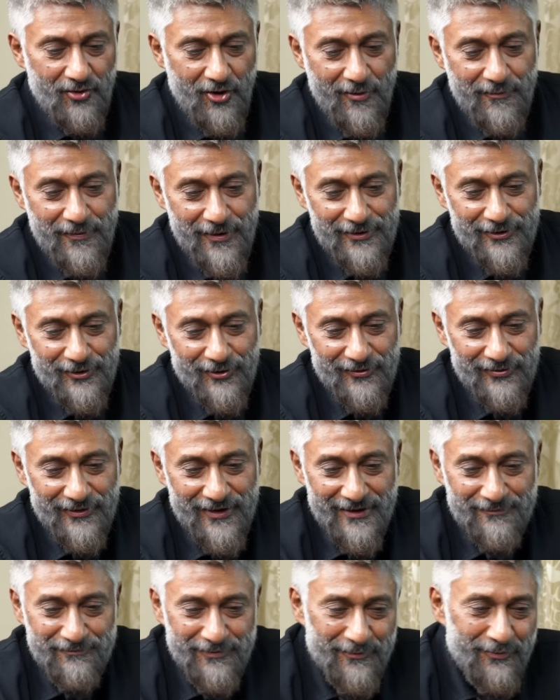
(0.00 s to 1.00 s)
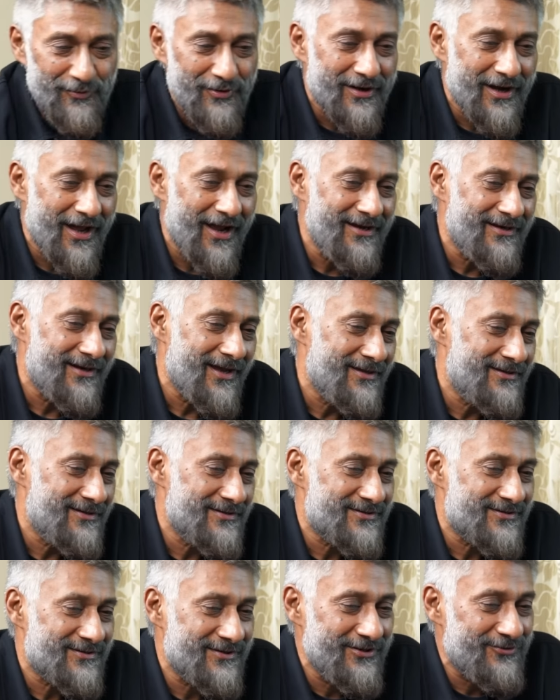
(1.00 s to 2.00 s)
comment on that. People write, I
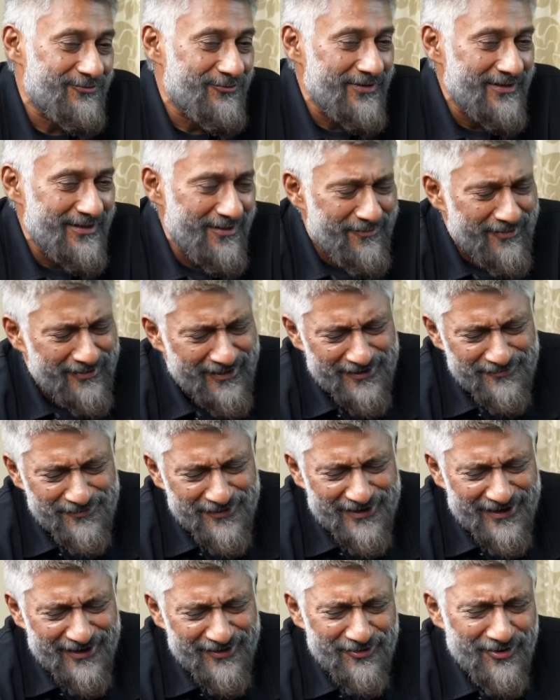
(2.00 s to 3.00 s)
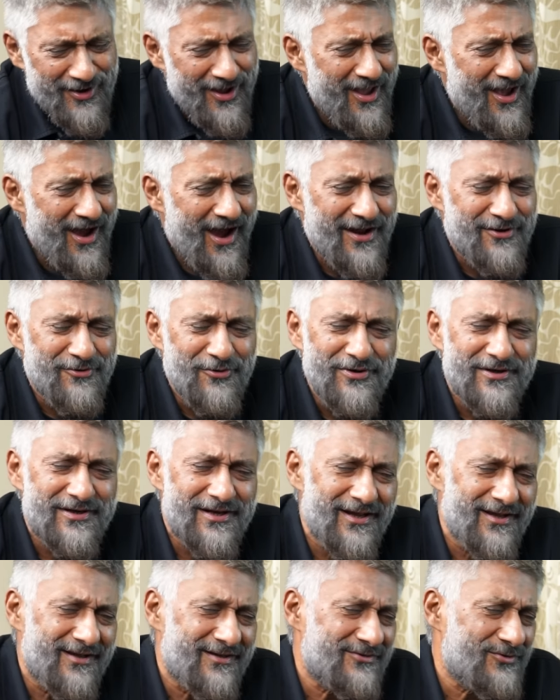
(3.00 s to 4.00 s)
just retweet them. let me tell you, I don't
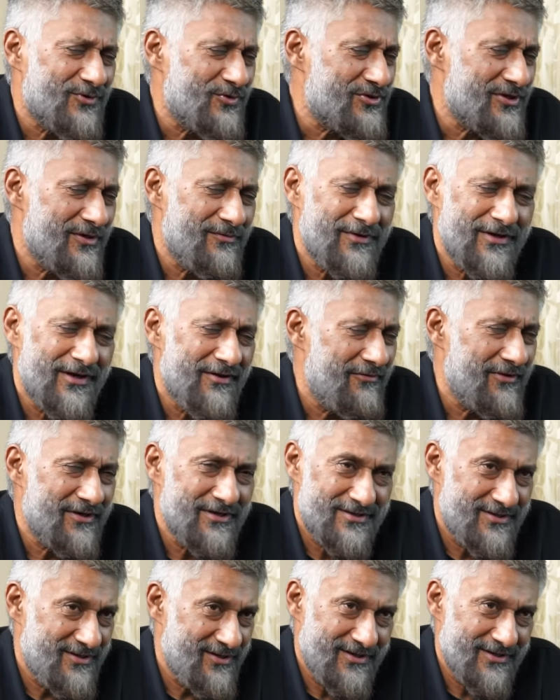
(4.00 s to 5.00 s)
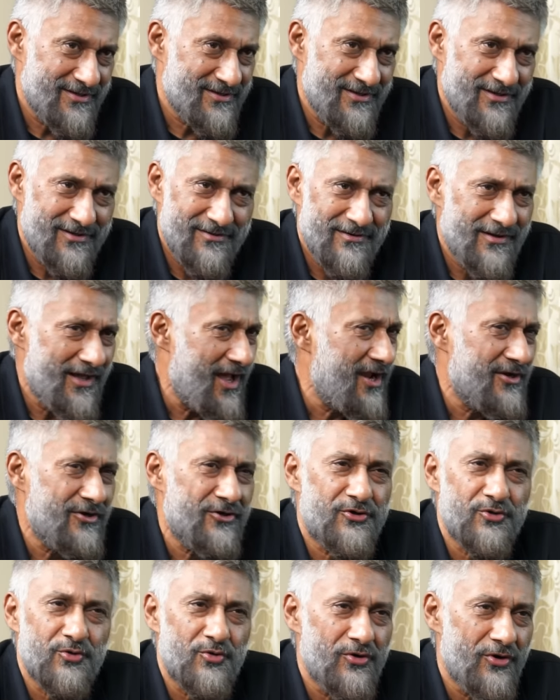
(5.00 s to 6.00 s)
take social media very seriously. Seriously? Okay. I
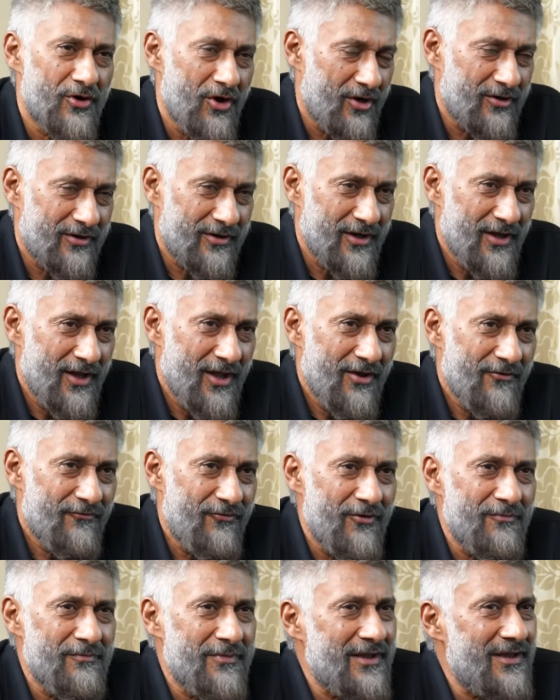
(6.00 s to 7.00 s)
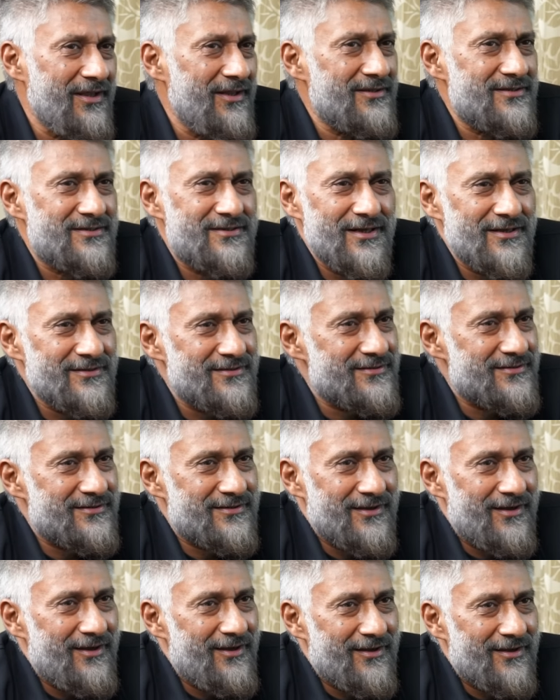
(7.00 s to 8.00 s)
do not. Okay. For me, it's just
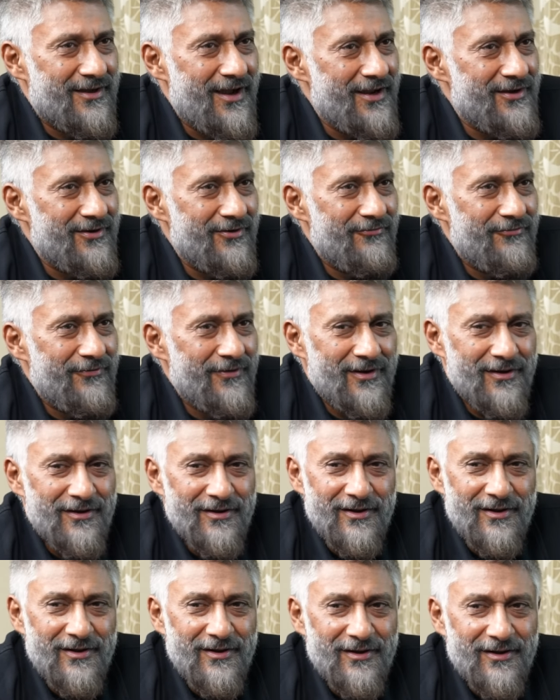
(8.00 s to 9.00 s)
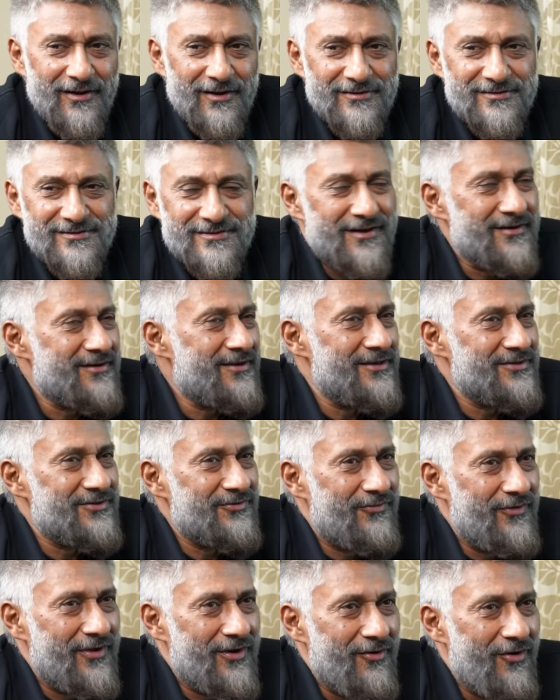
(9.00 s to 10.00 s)
a kind of a a circus
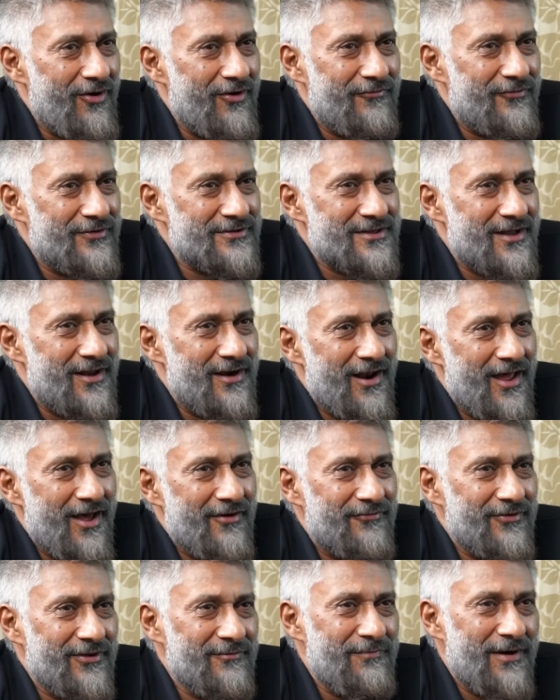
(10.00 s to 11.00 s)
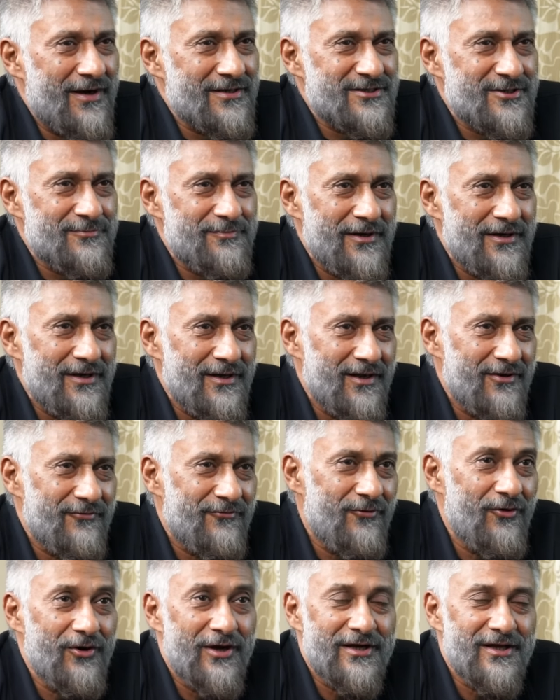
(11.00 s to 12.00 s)
where all of us are laughing, participating, and
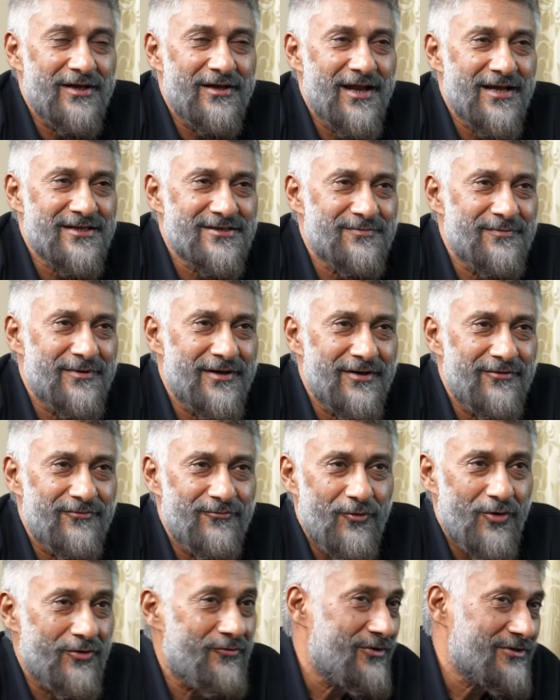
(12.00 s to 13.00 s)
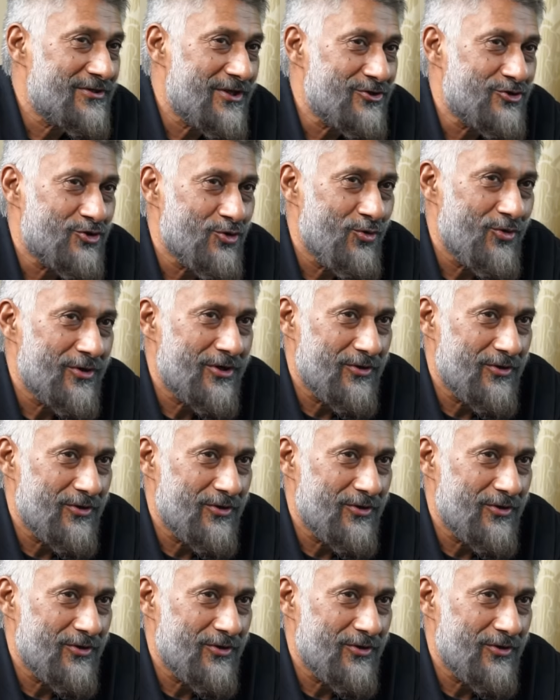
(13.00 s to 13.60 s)
forgetting next minute what was the joke,